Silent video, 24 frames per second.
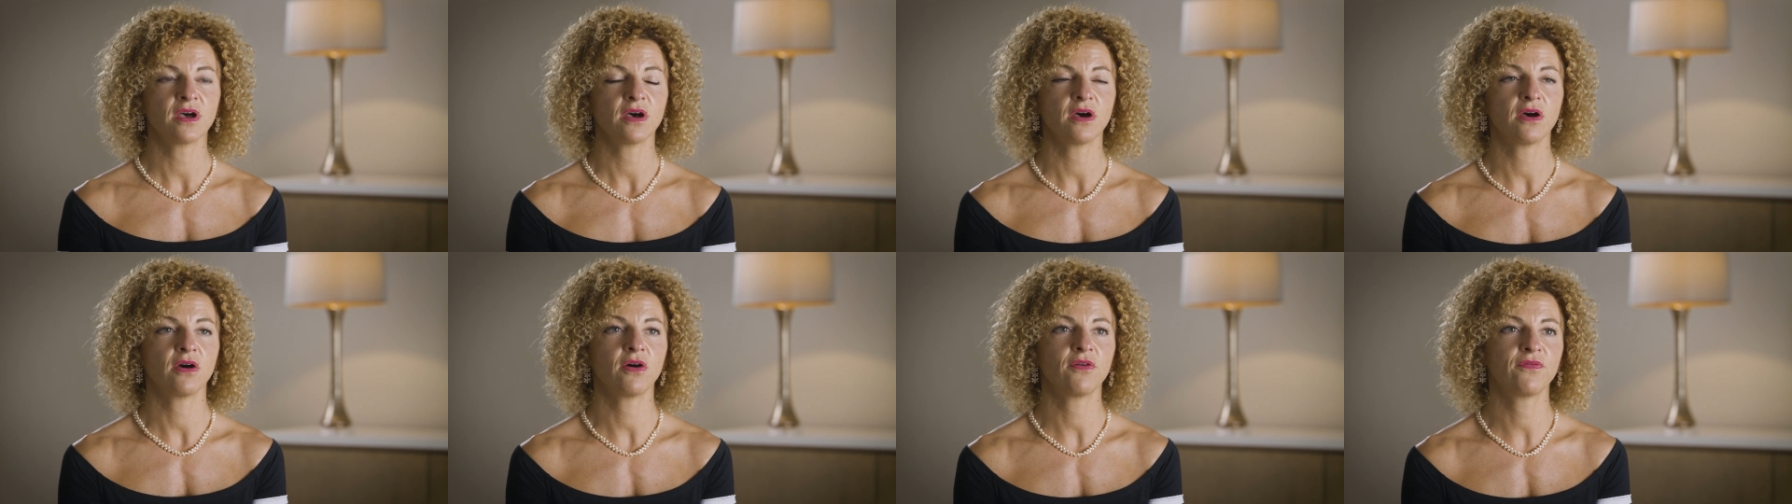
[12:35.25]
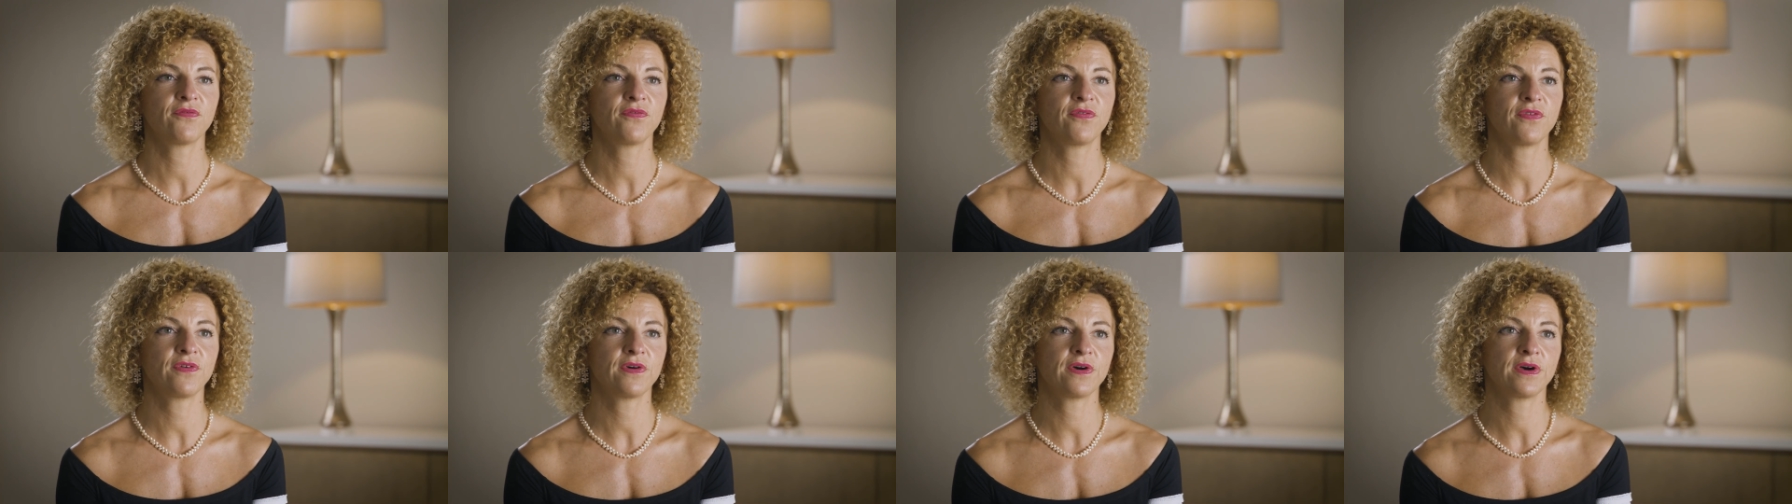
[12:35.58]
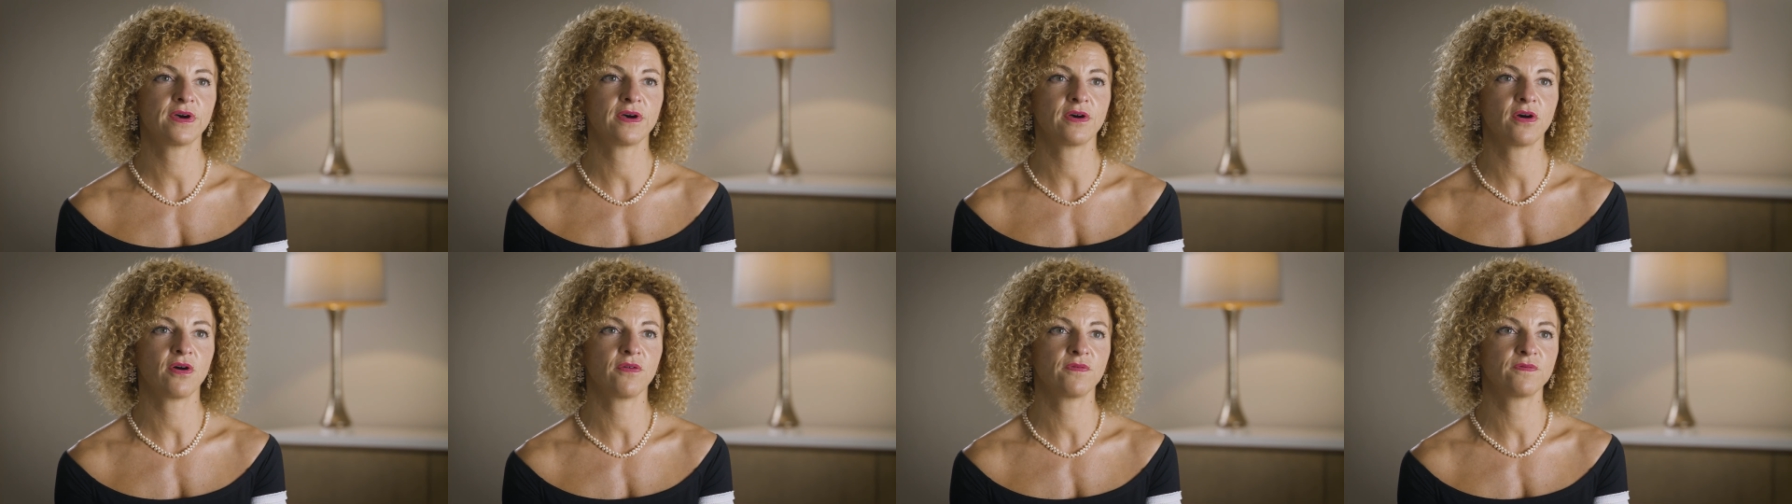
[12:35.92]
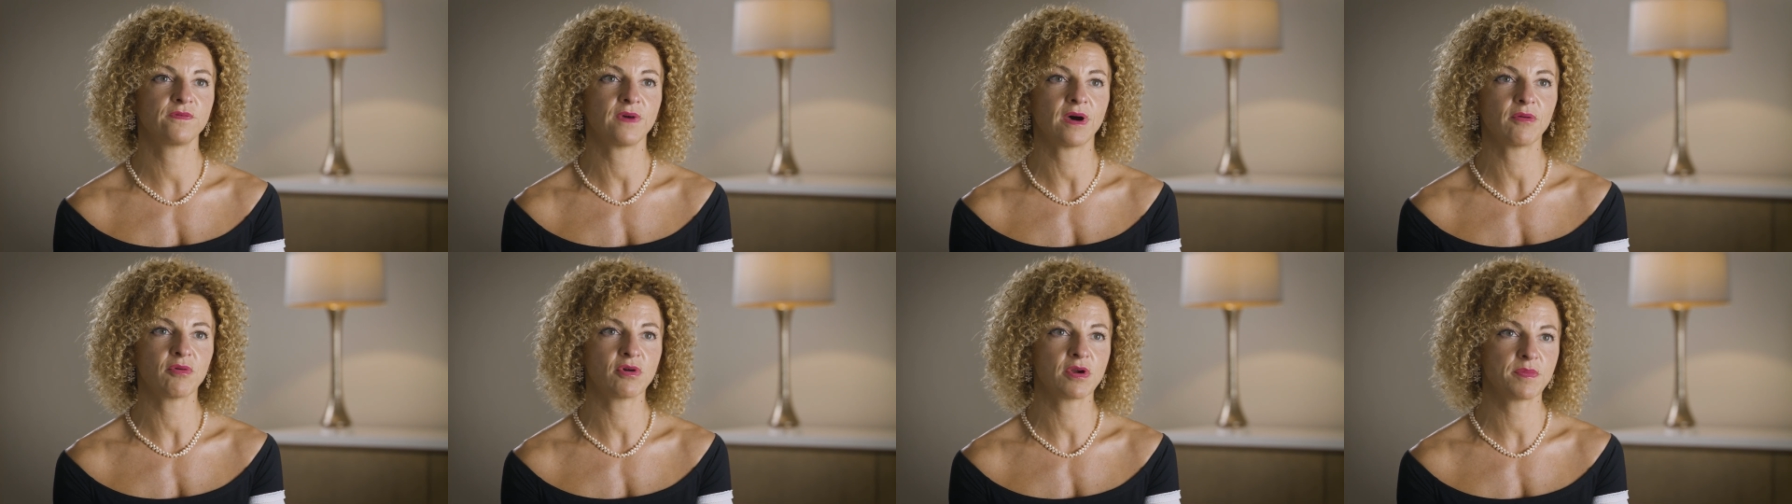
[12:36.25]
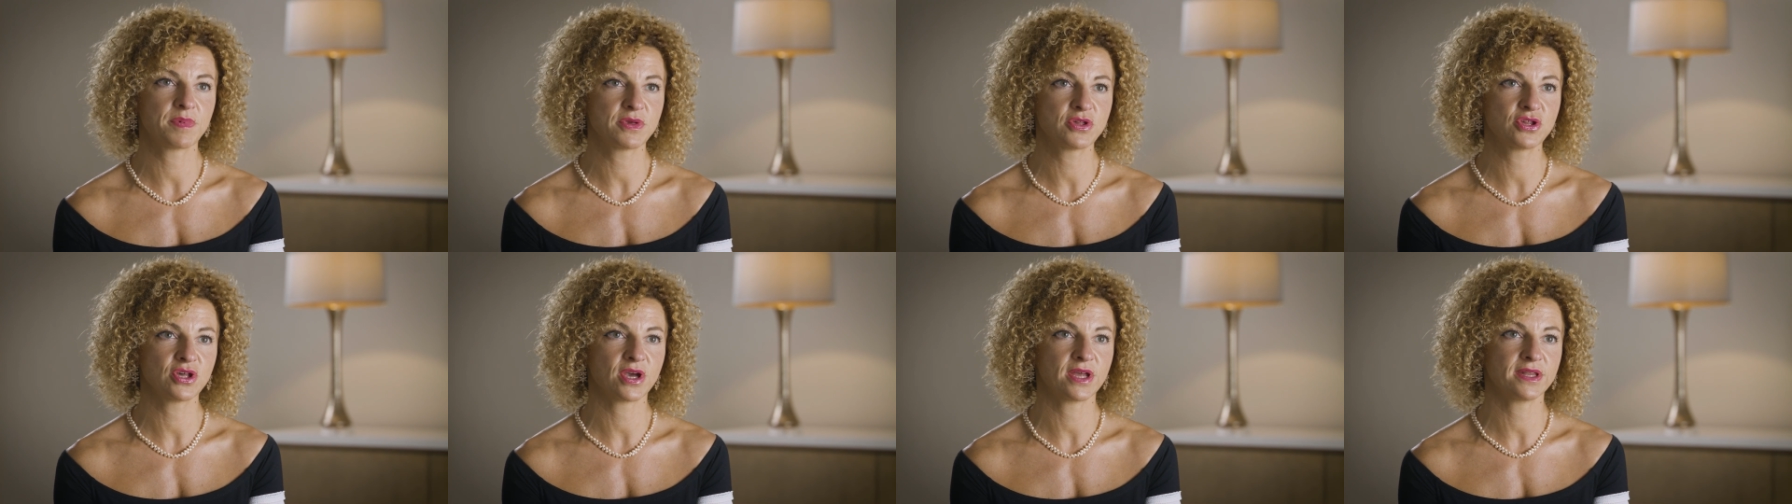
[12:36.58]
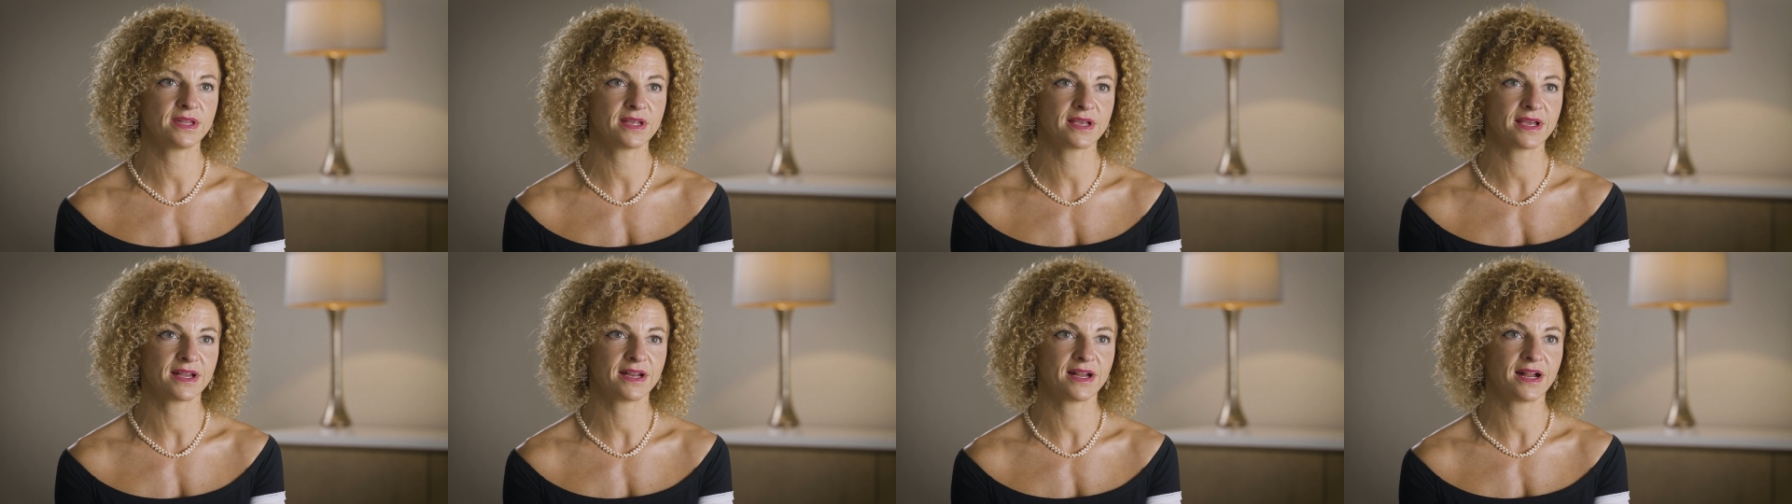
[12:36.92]
of, uh, of our
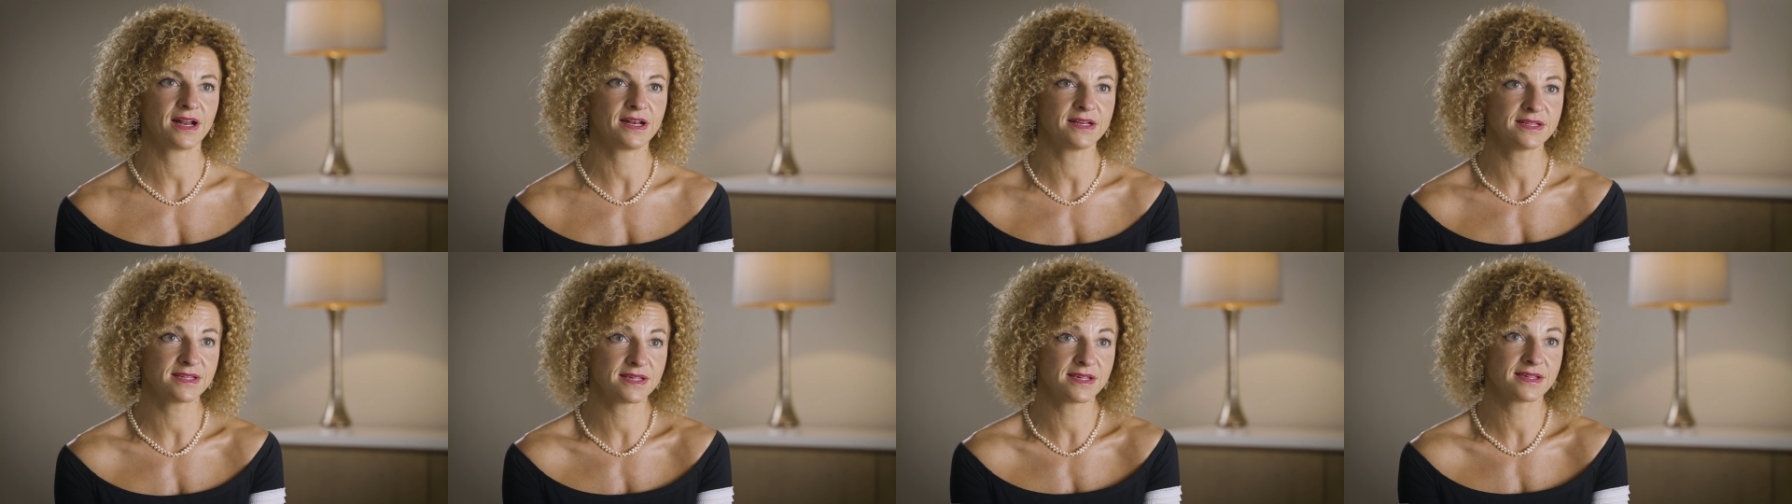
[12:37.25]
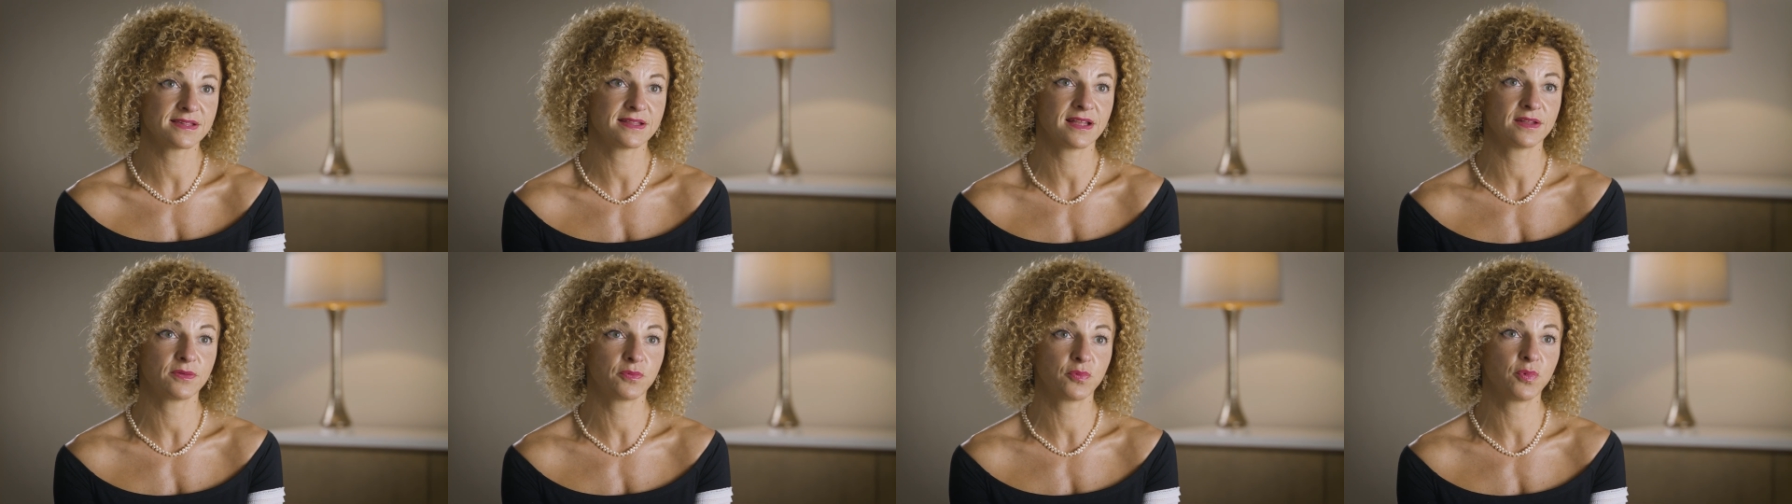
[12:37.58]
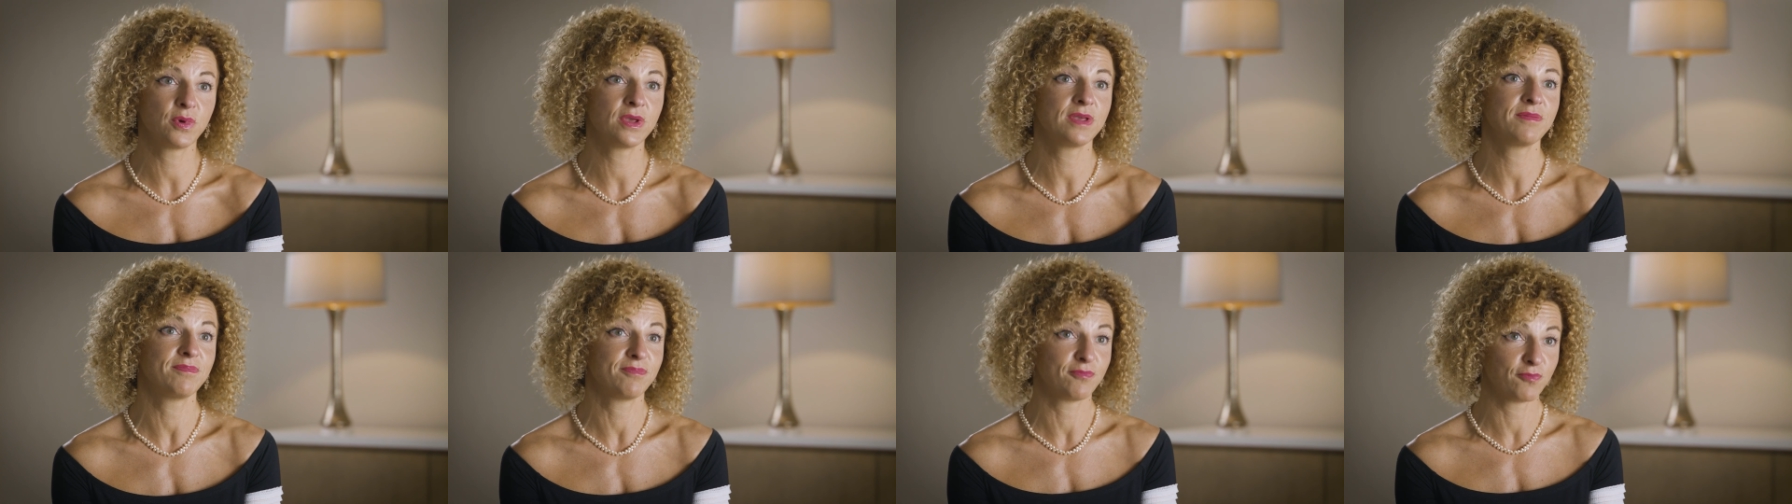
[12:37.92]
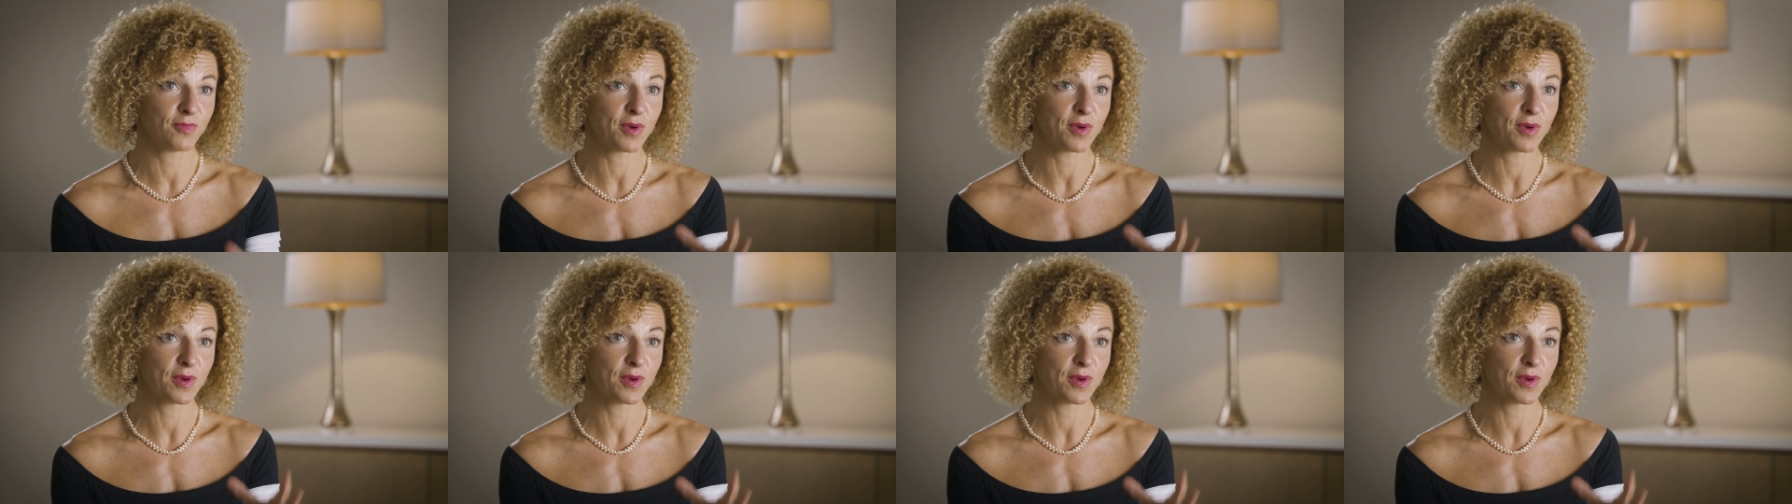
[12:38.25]
epigenetic analysis that we,